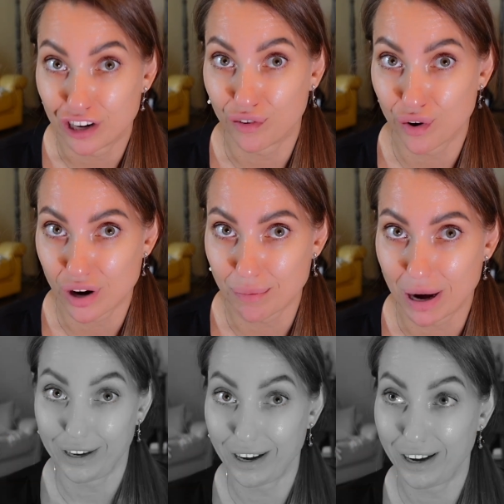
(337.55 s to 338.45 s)
for grammar.
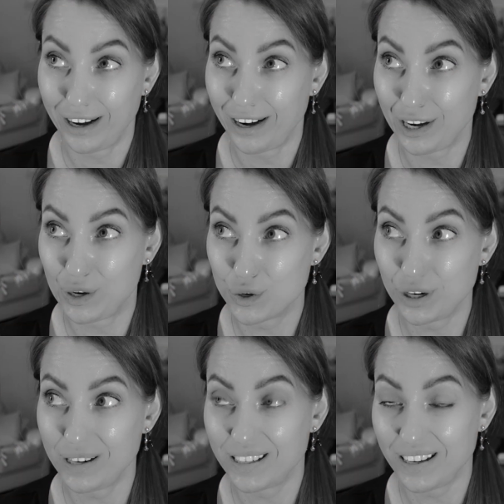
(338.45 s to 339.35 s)
Yeah, I
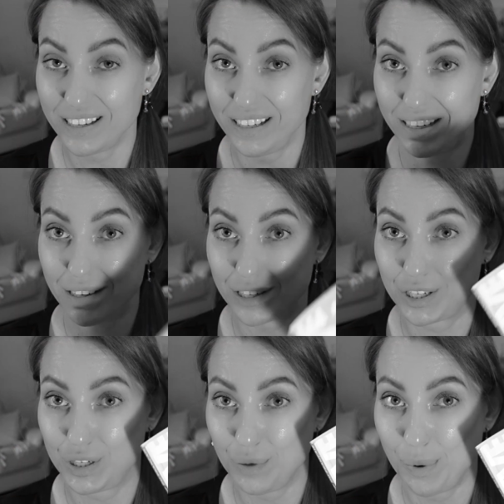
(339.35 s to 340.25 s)
usually study
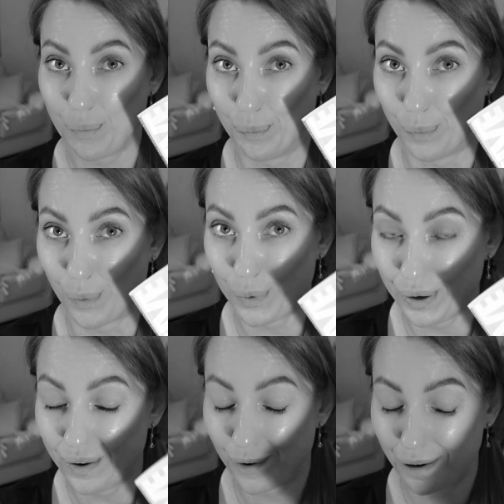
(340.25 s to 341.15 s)
super
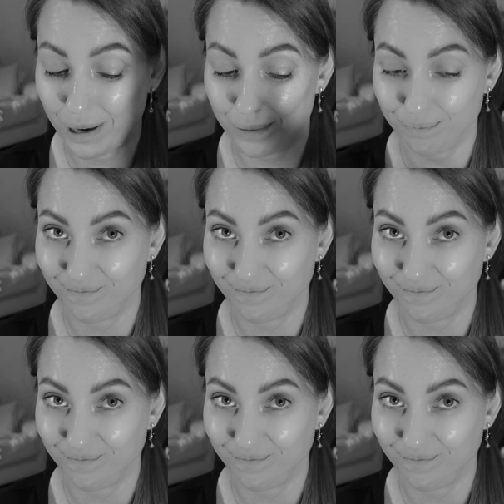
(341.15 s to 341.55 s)
boring grammar